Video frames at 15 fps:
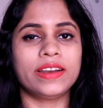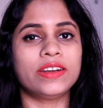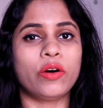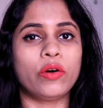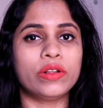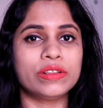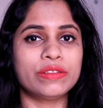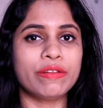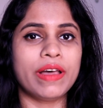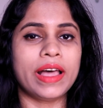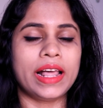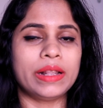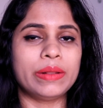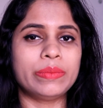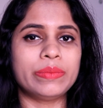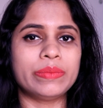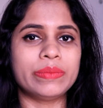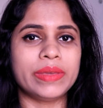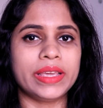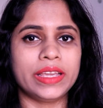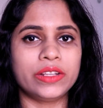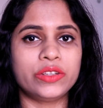and also help
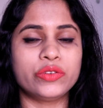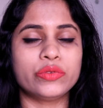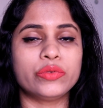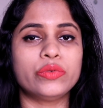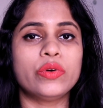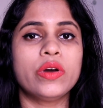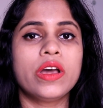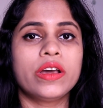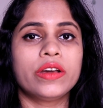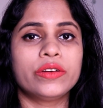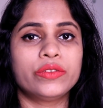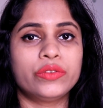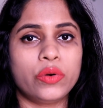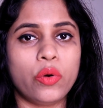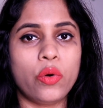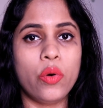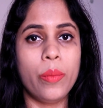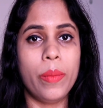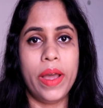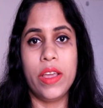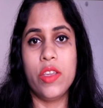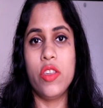me to grow my